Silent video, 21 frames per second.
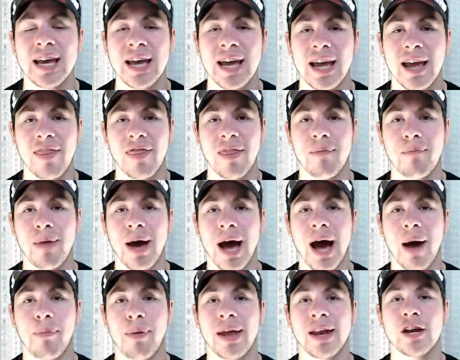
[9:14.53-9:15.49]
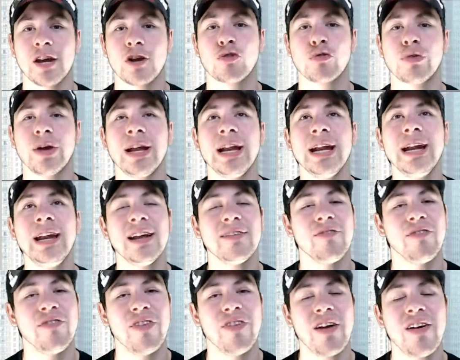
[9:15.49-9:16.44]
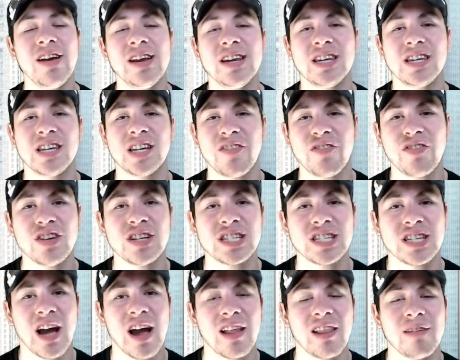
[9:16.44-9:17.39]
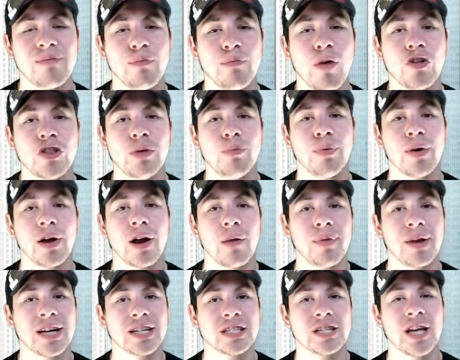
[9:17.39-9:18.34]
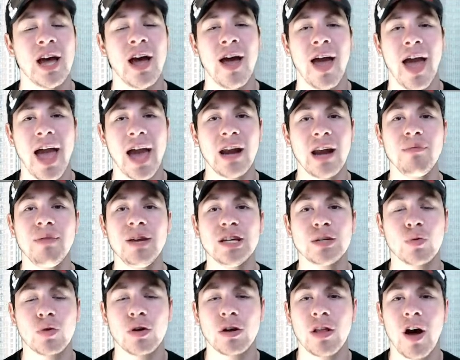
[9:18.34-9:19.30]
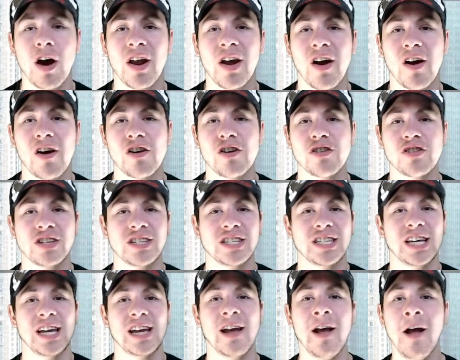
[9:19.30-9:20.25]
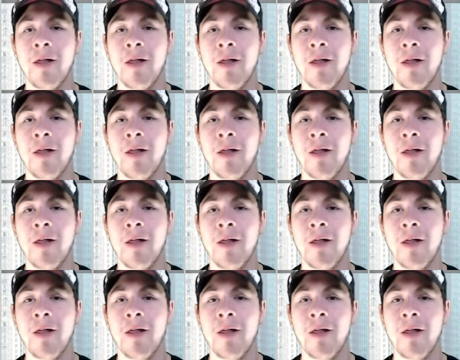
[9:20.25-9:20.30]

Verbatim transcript: in the map, and it created a very different style of multiplayer because enemies were a lot harder to see.